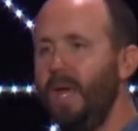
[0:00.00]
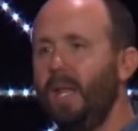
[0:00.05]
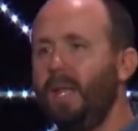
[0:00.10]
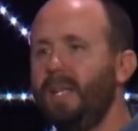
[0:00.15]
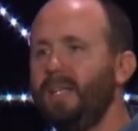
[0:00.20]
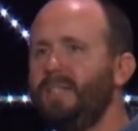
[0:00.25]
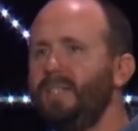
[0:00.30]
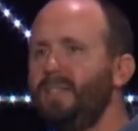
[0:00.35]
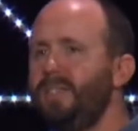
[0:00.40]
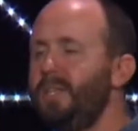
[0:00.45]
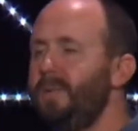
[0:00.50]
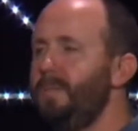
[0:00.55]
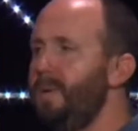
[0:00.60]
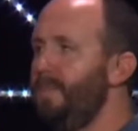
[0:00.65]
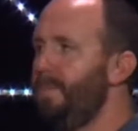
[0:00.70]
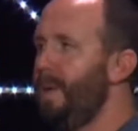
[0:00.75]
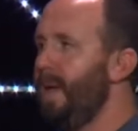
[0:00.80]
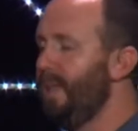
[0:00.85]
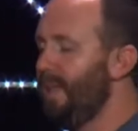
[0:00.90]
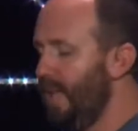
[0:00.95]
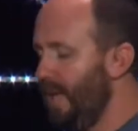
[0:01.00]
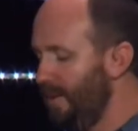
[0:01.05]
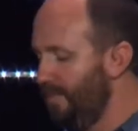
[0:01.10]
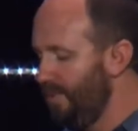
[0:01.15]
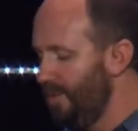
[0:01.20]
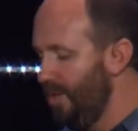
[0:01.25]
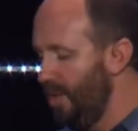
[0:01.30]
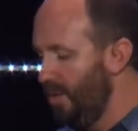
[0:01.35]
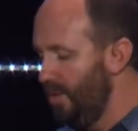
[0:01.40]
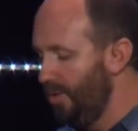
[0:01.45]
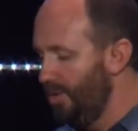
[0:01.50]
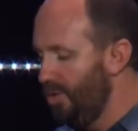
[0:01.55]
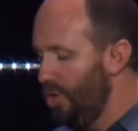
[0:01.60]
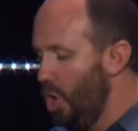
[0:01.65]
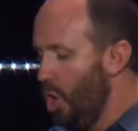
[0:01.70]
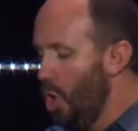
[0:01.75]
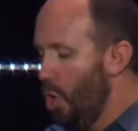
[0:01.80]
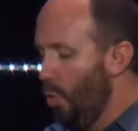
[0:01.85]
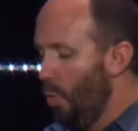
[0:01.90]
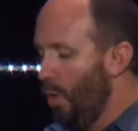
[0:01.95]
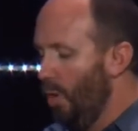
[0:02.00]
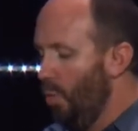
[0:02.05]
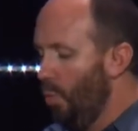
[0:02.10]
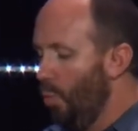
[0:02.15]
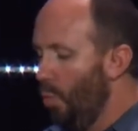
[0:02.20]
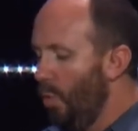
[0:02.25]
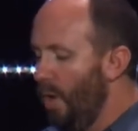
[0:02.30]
Listen to me, Bethlehem Church. When